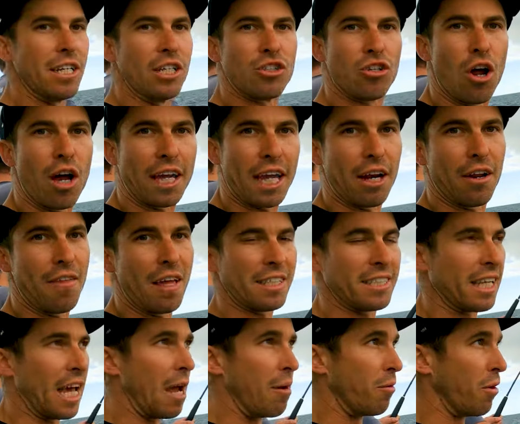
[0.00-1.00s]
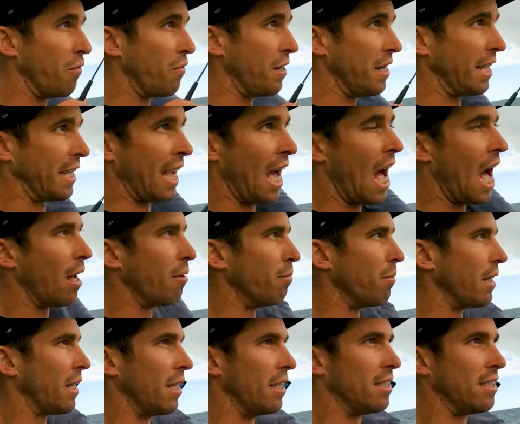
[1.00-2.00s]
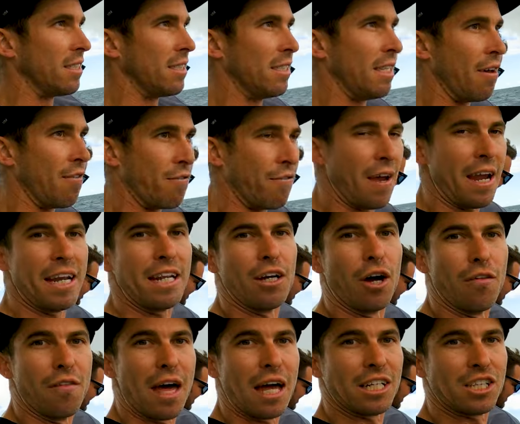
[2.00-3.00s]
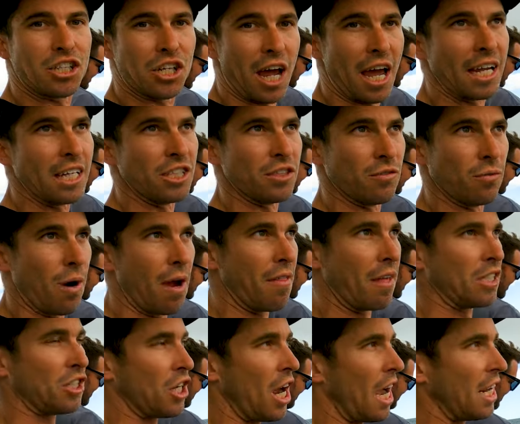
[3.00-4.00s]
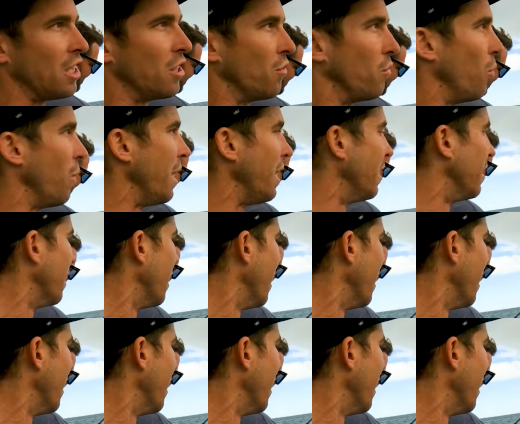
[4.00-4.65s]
you try to get on that same drift and you can't because they're feeding on that change of weather, change of wind.